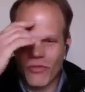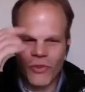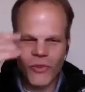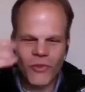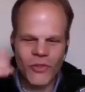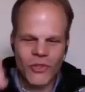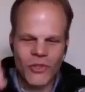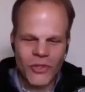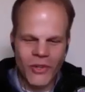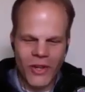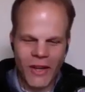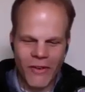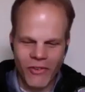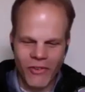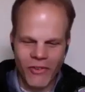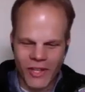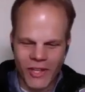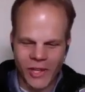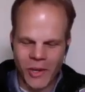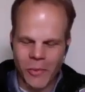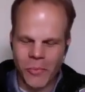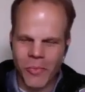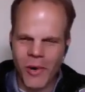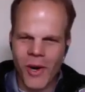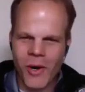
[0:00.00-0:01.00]
you took everything
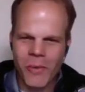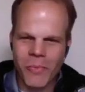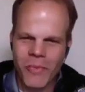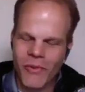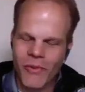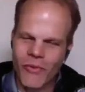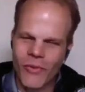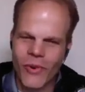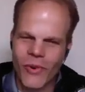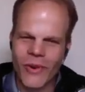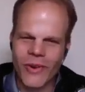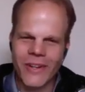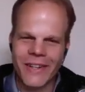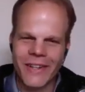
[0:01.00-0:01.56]
apart before,